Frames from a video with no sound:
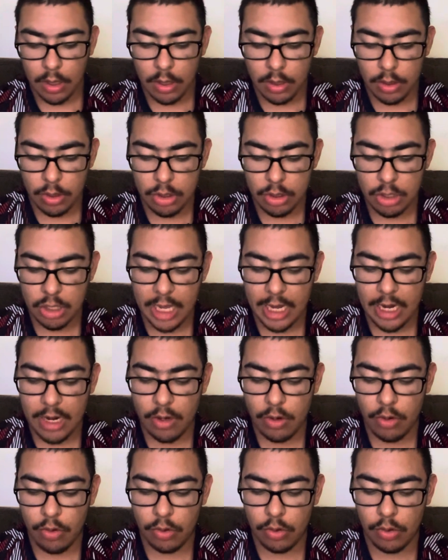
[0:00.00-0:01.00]
Shout out
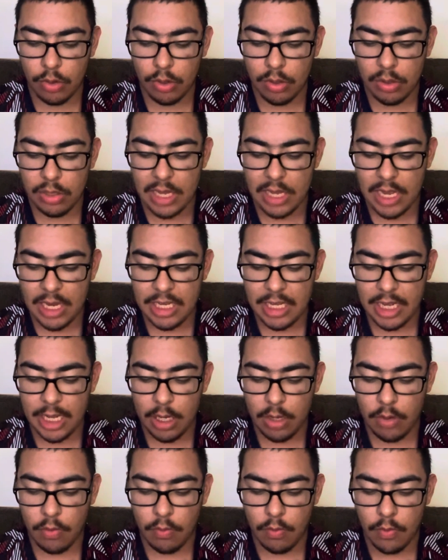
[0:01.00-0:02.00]
also to
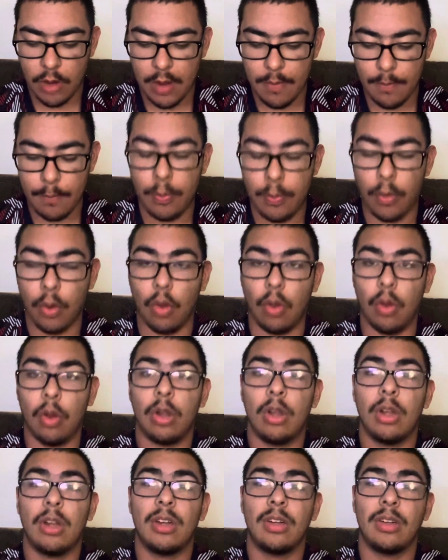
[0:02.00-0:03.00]
Daniela Red Bull,
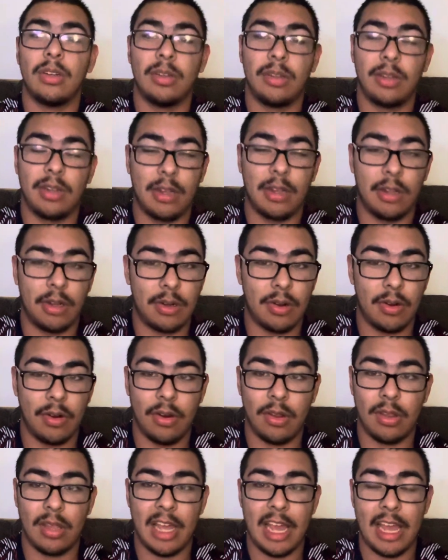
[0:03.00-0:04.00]
of
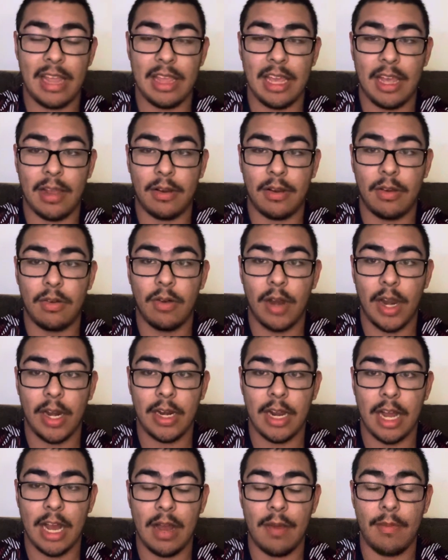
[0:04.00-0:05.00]
course, had that great
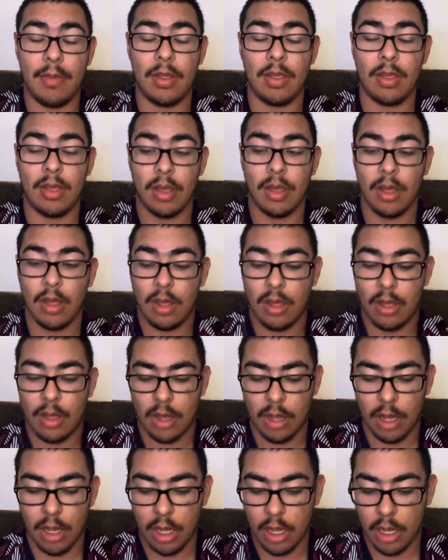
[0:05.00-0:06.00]
comments
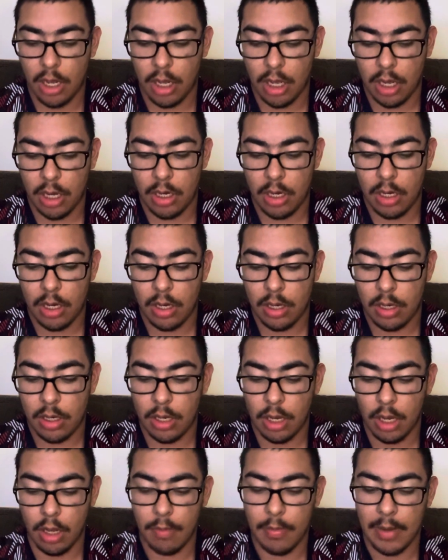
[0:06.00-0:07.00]
on
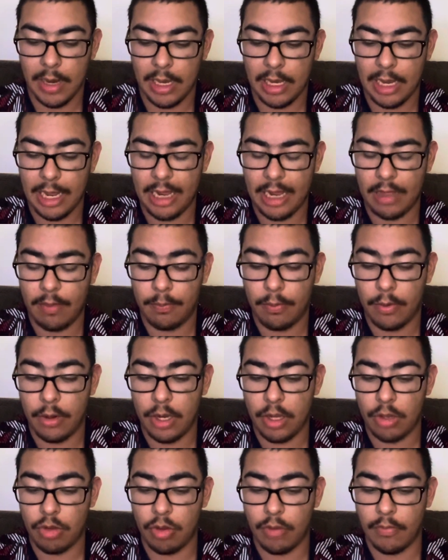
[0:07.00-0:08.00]
my last
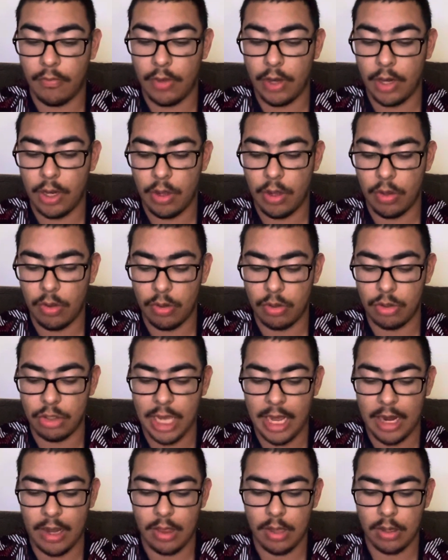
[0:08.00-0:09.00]
prediction video. So
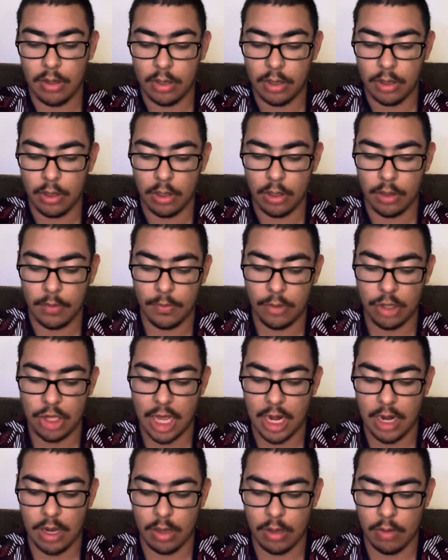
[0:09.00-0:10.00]
shout out to her.
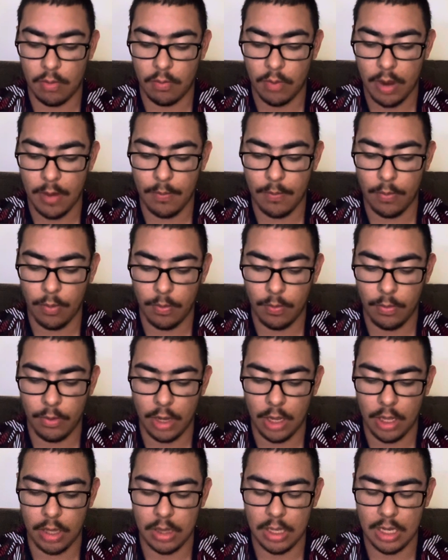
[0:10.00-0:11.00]
Shout out to
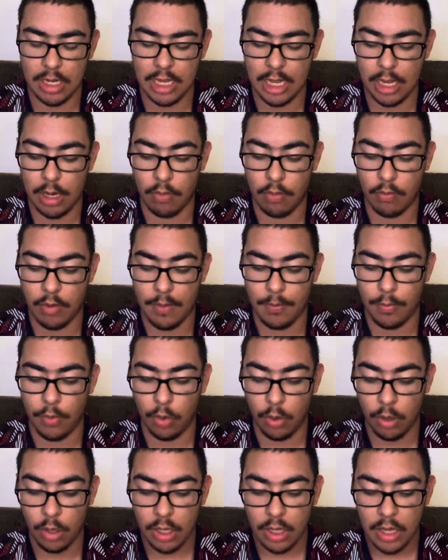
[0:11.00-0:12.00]
Daniela Red
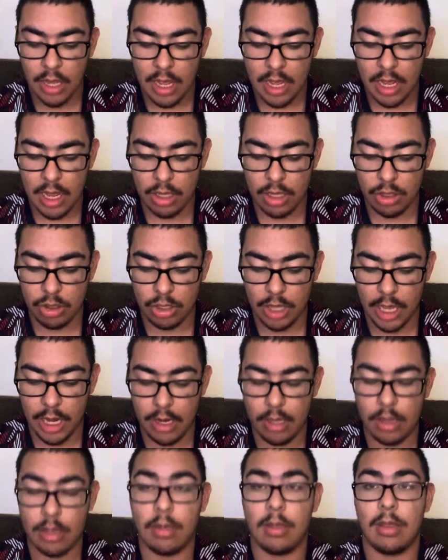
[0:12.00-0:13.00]
Bull, and shout
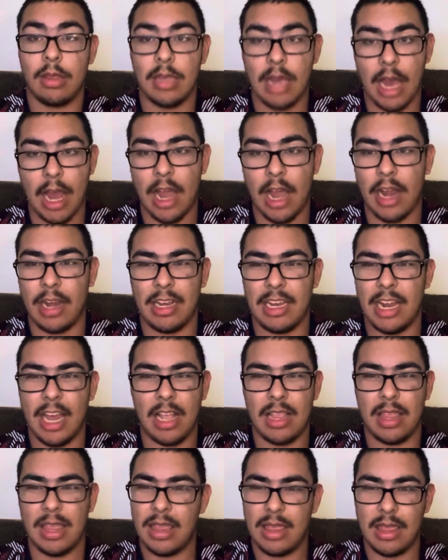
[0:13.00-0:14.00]
out to
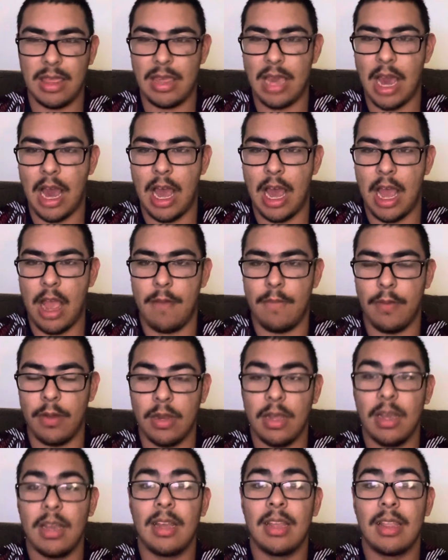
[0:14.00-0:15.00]
not Die, but
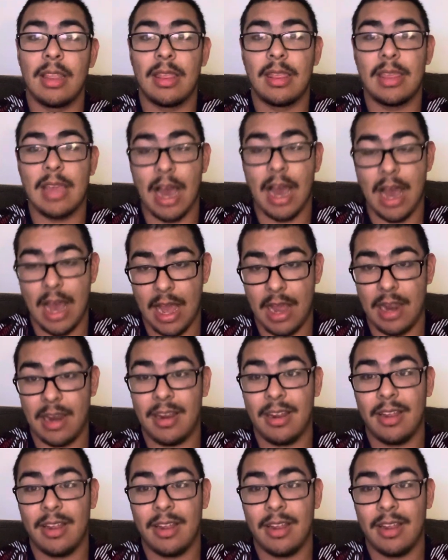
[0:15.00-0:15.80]
Die.